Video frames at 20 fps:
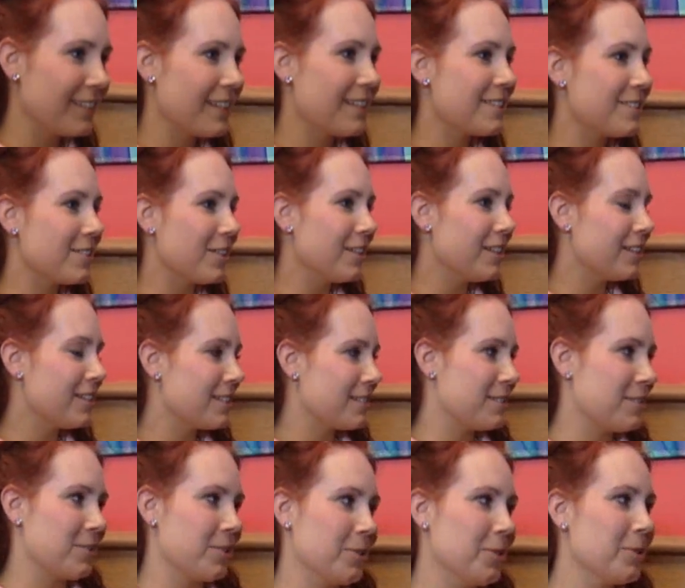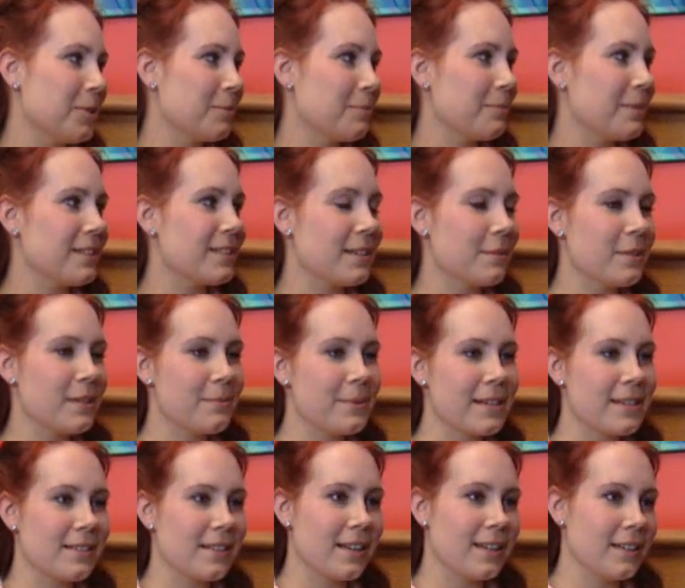It started as a joke, but some of the
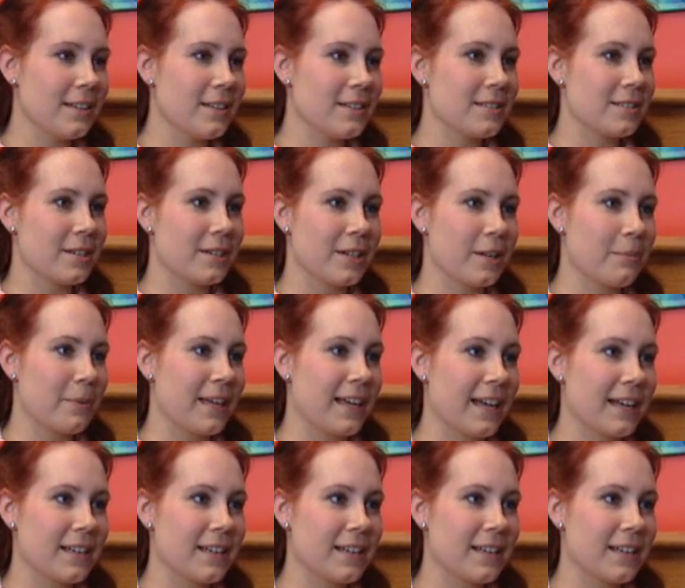best ideas start out by